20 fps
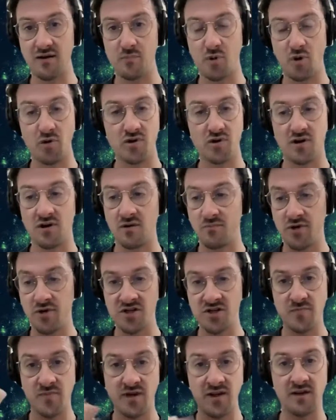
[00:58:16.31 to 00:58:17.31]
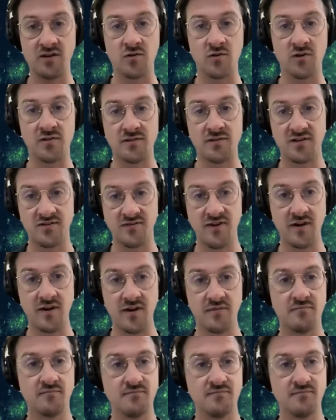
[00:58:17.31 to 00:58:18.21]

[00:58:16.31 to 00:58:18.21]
protocol. Put your money into it. That's fine.